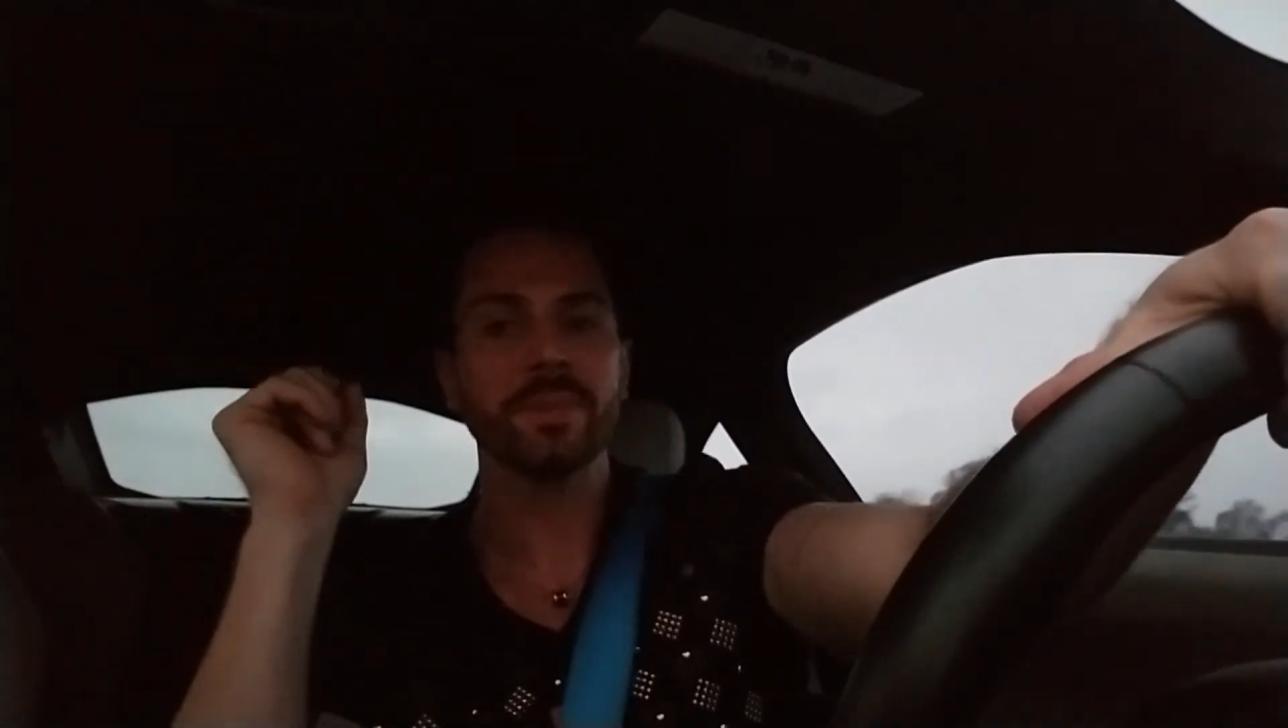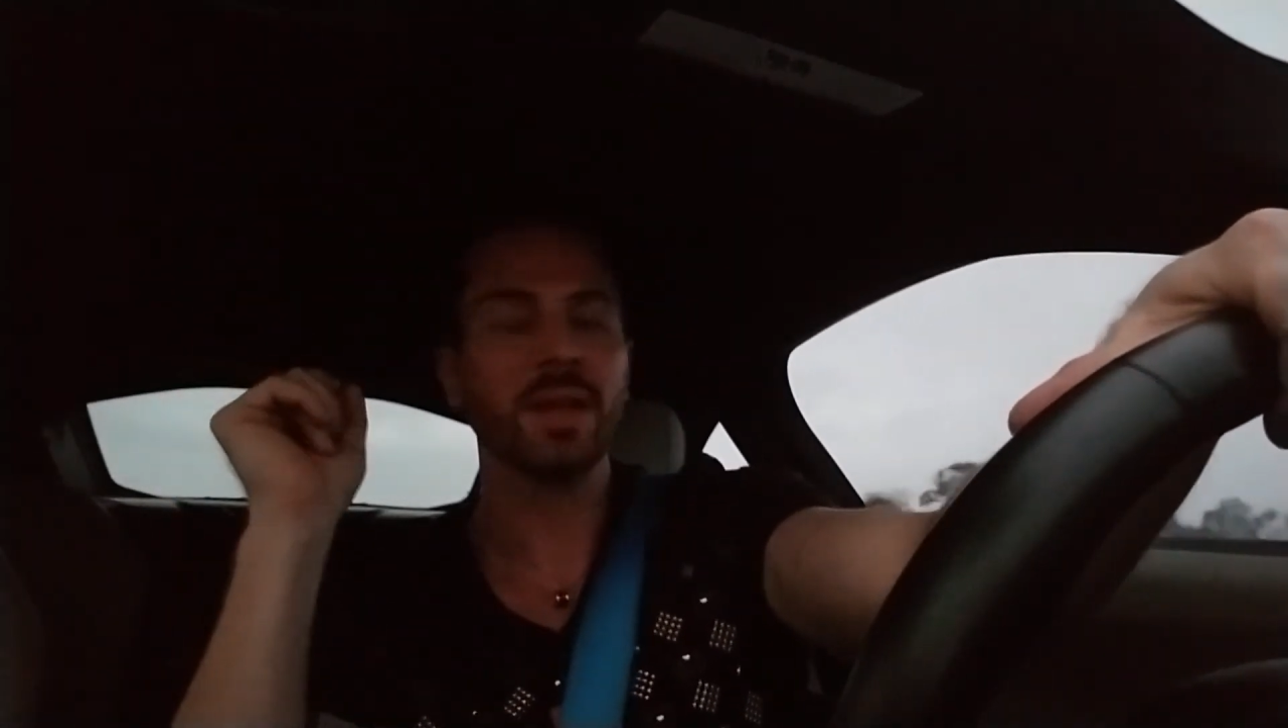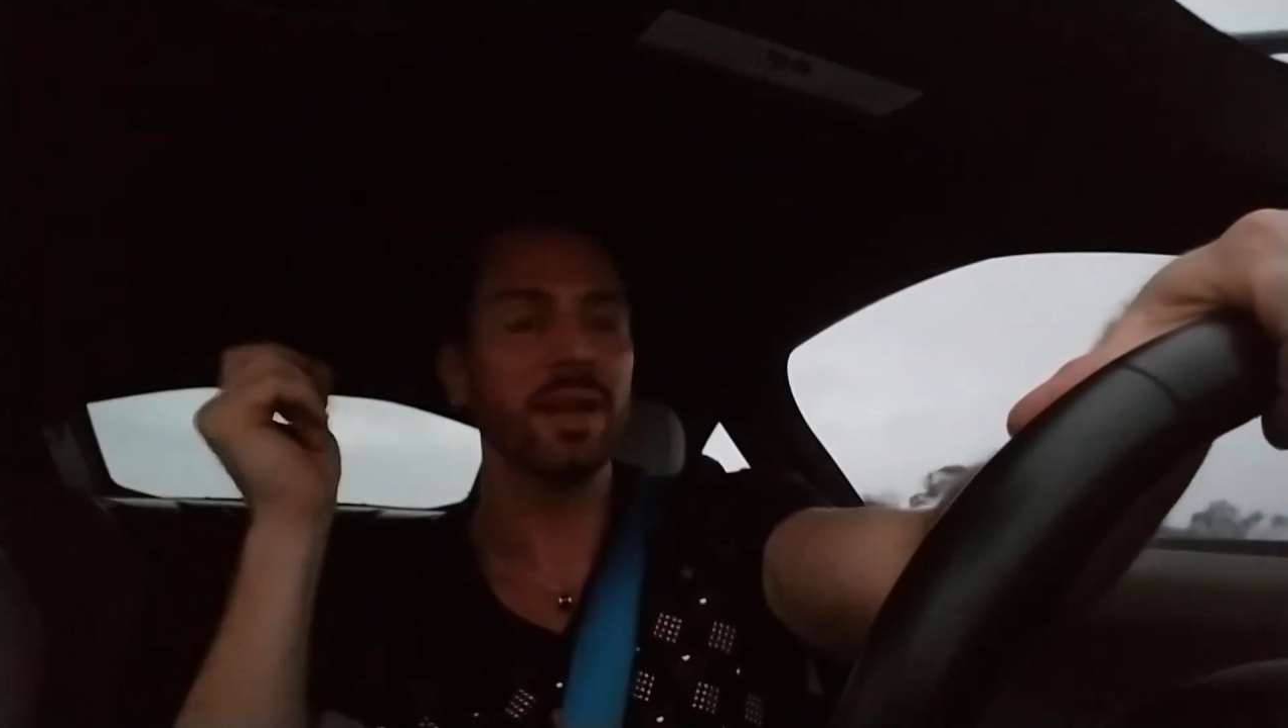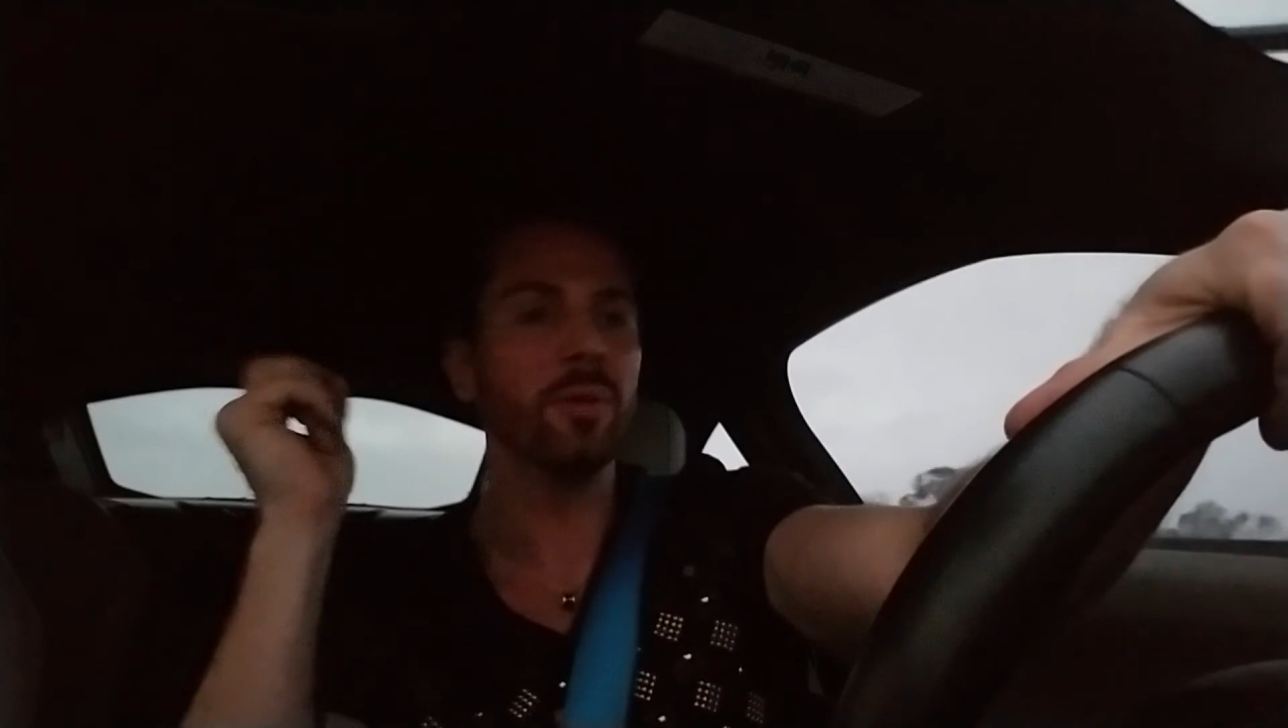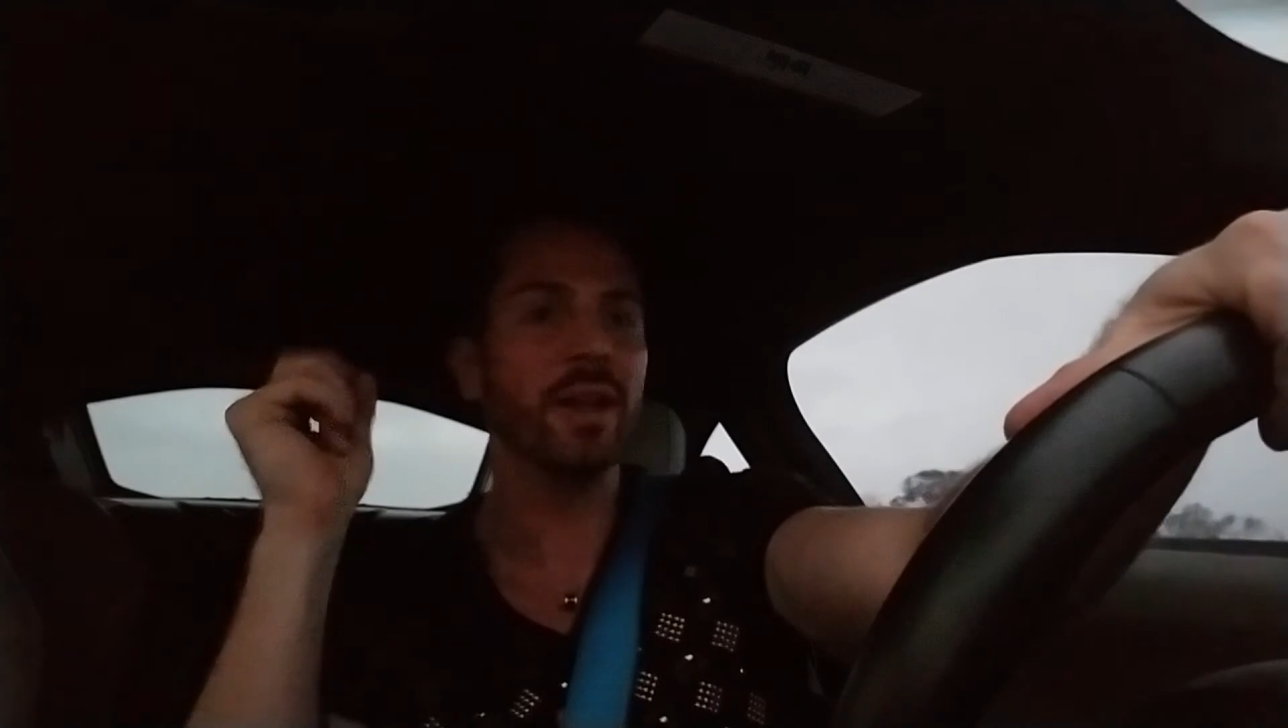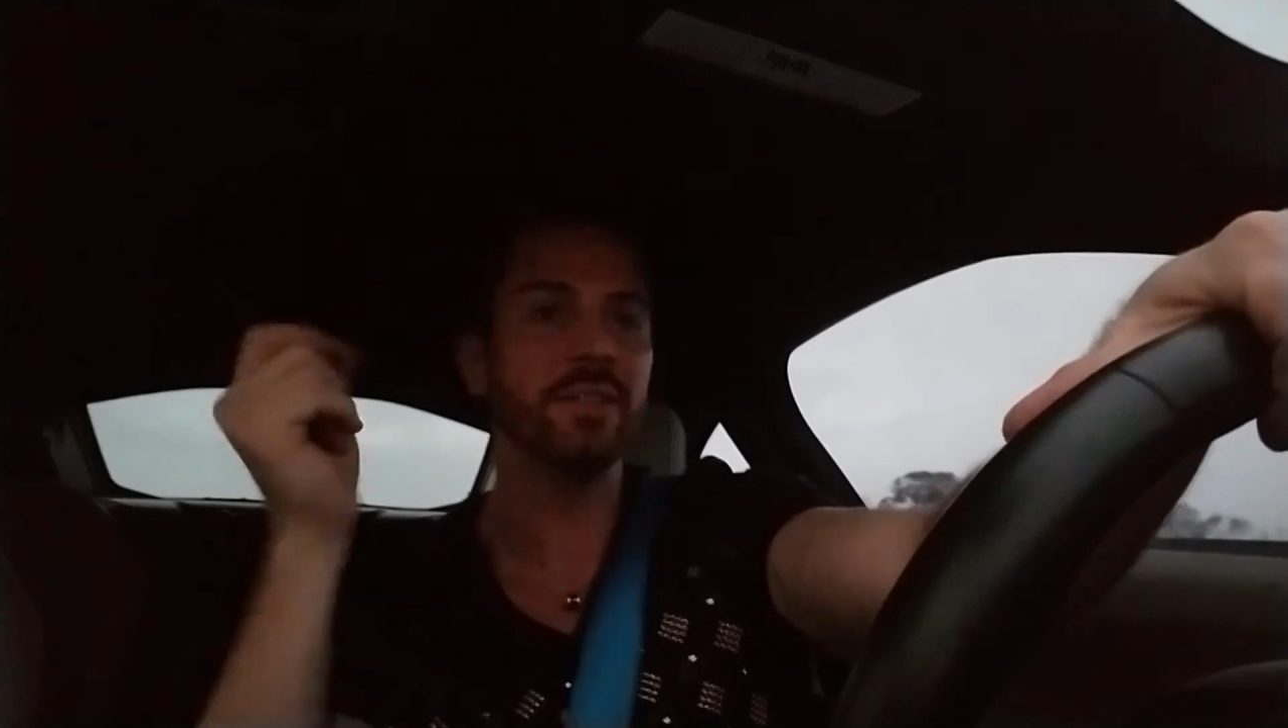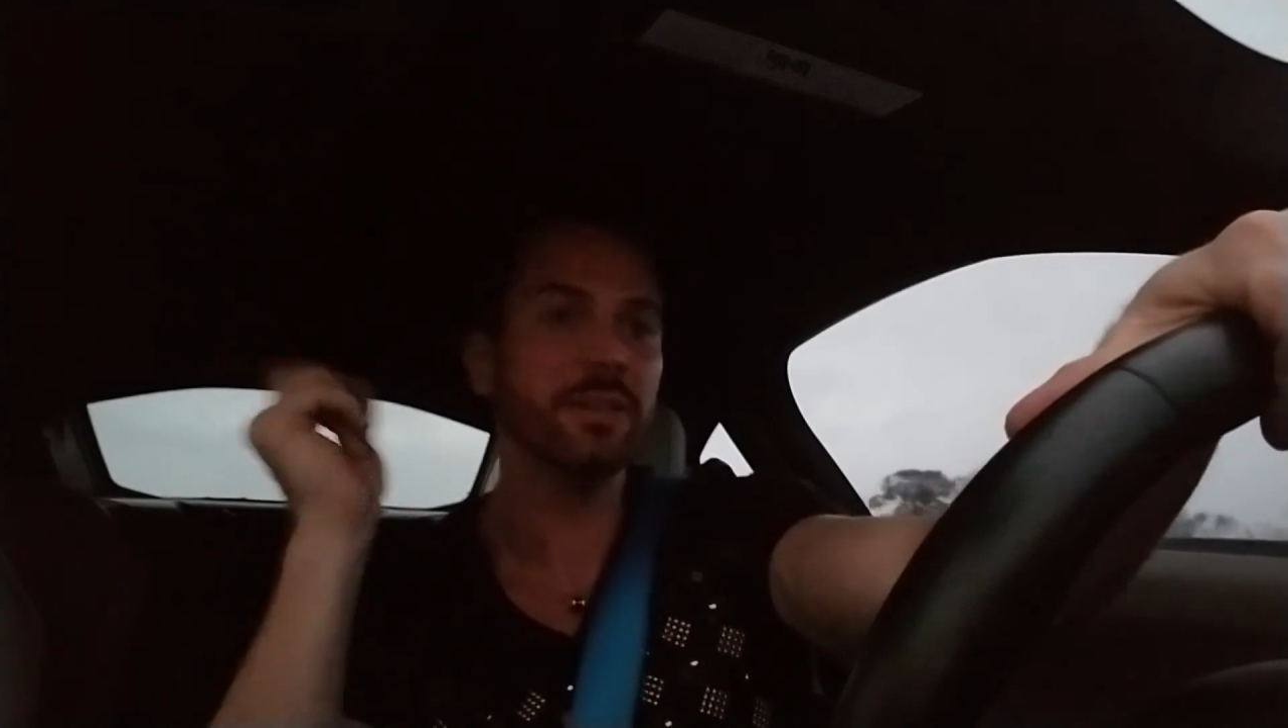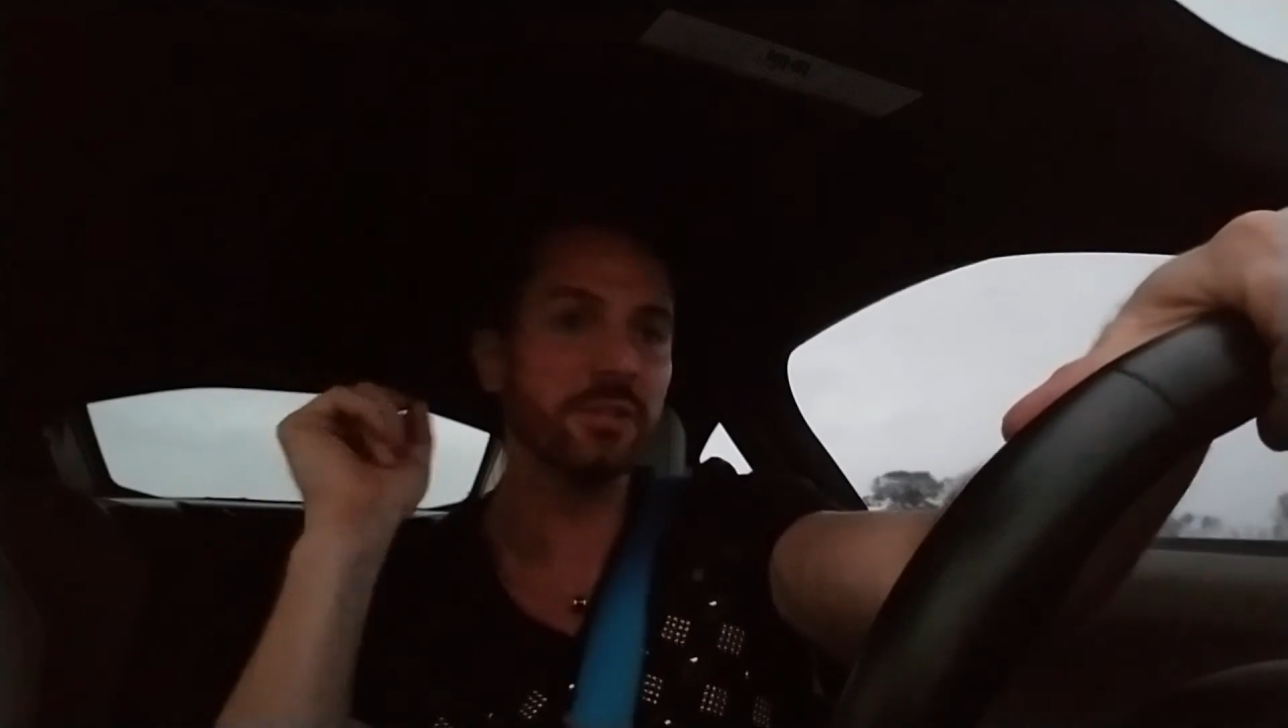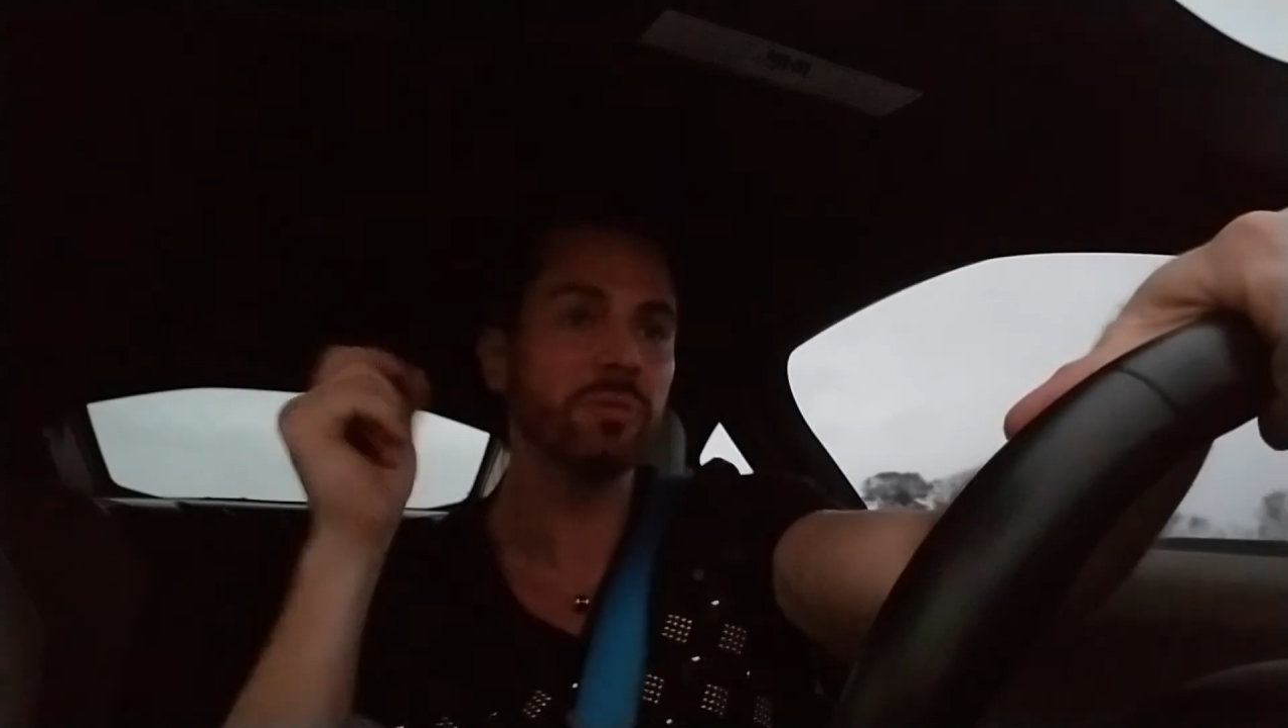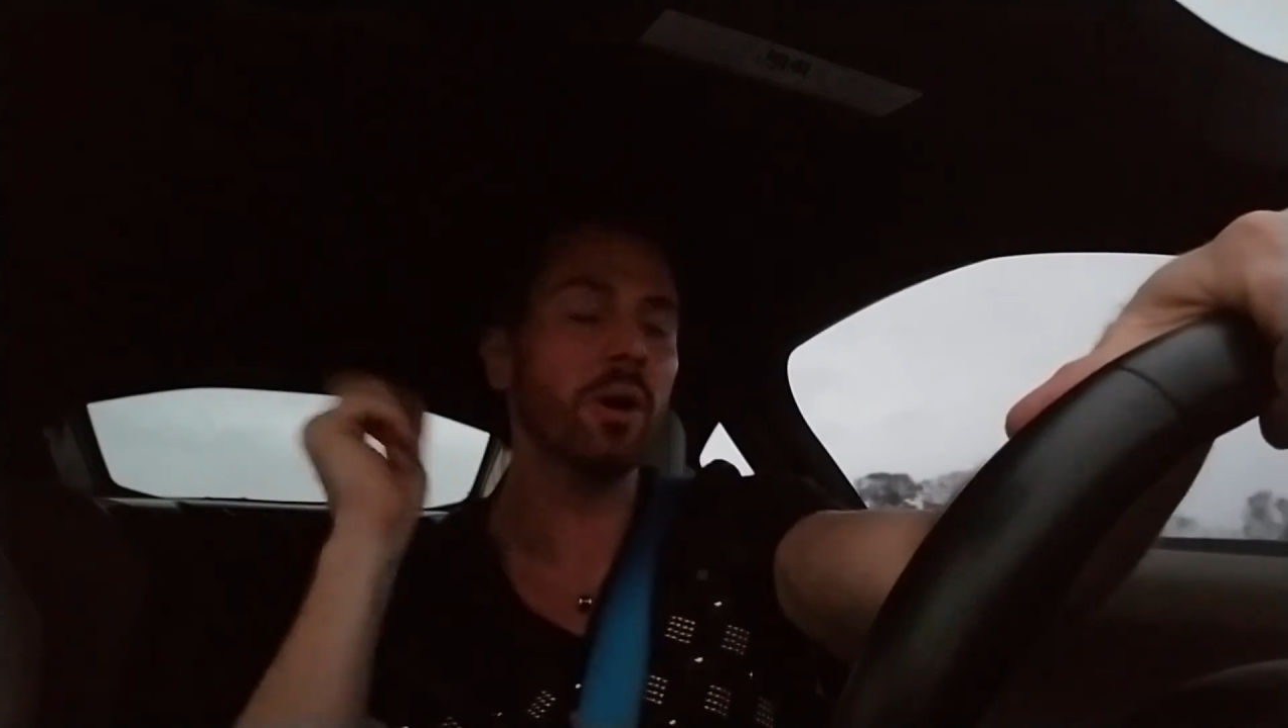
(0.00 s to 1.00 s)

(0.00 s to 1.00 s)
Anyways, I just